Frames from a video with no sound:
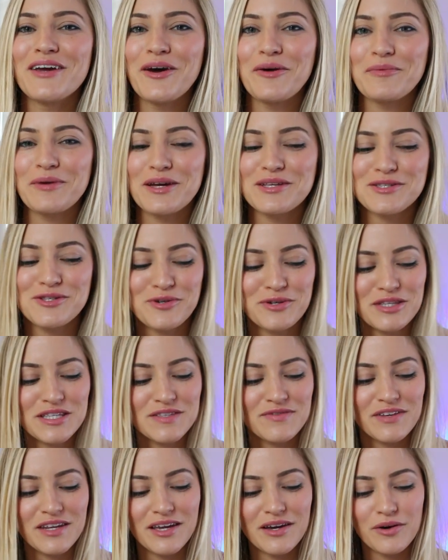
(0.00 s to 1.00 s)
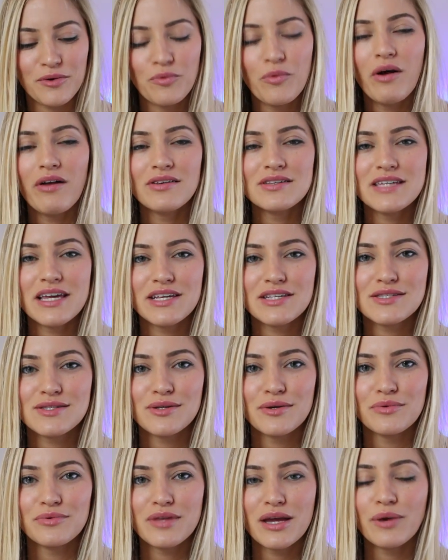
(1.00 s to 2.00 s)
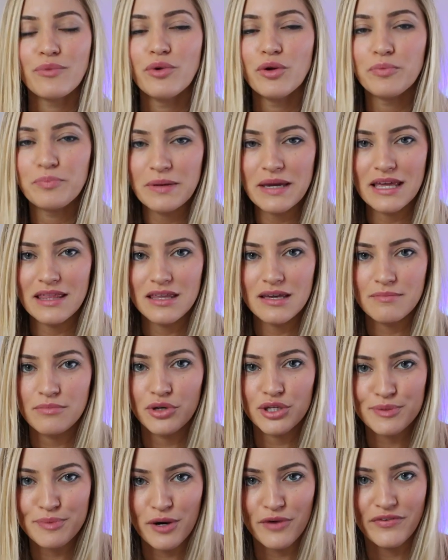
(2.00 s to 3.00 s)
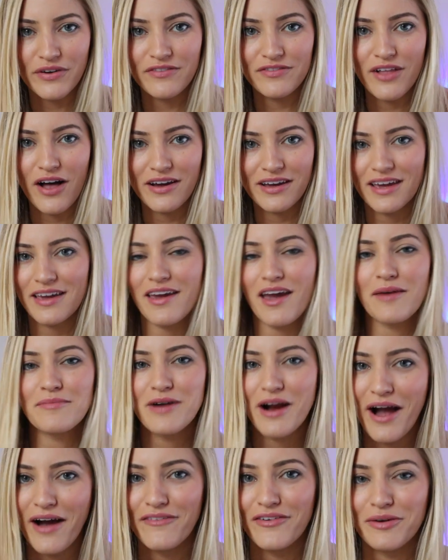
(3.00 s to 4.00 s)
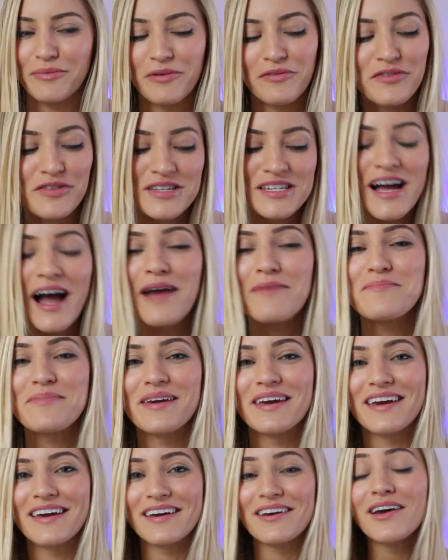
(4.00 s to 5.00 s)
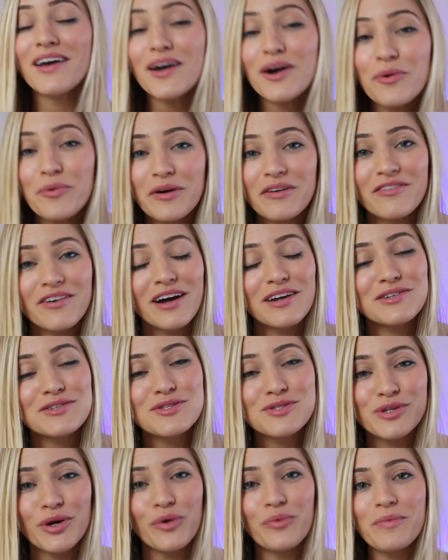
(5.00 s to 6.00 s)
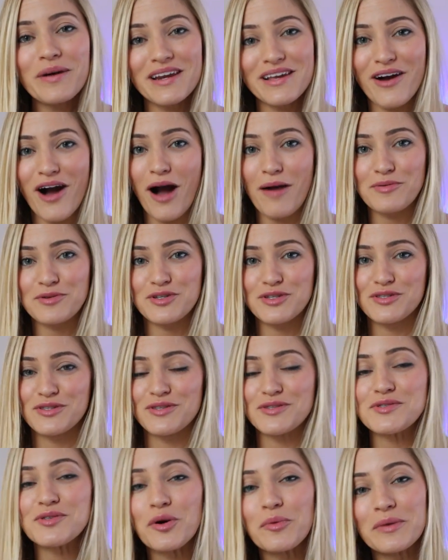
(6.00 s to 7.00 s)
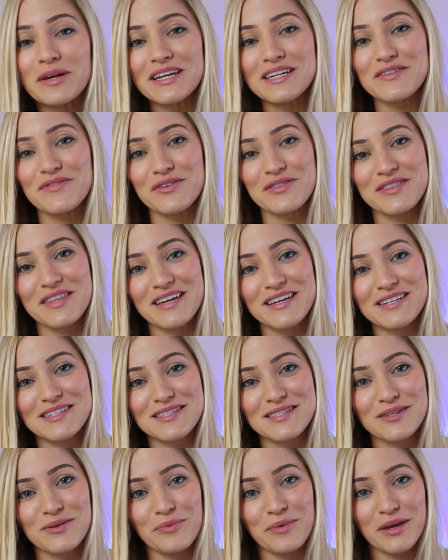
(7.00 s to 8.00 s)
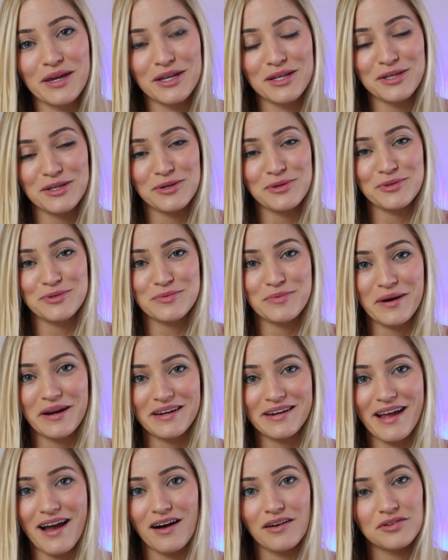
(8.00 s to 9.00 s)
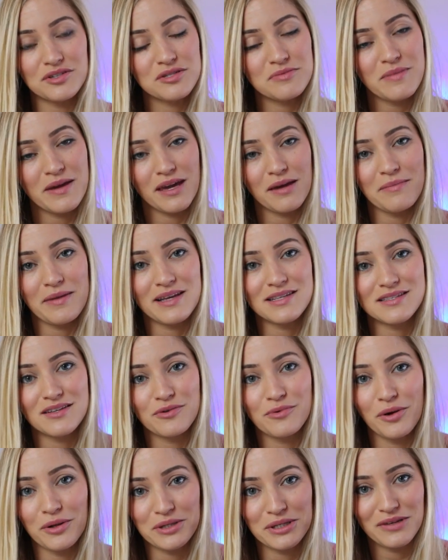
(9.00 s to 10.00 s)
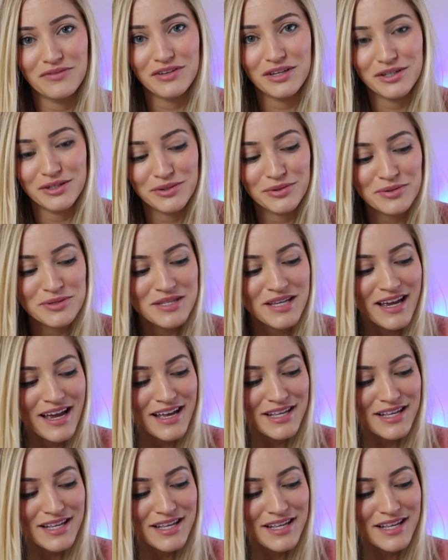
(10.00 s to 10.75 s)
I hope you guys enjoyed this video. One day soon, there will be the most perfect vlogging camera ever. But for the time being, we've got so many options and so many different things that we can use right now to make amazing quality videos.